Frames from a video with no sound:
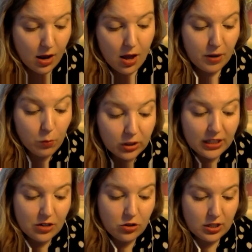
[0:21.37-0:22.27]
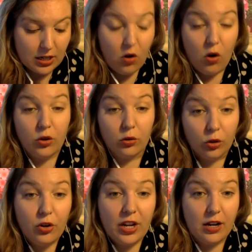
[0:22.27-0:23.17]
But I'm really interested in all your
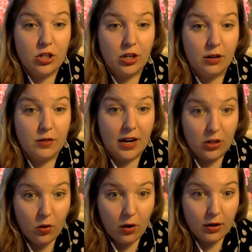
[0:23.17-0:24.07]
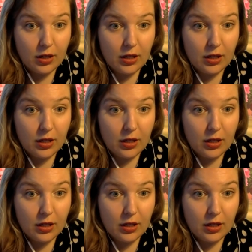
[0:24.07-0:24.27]
learning initiatives at York.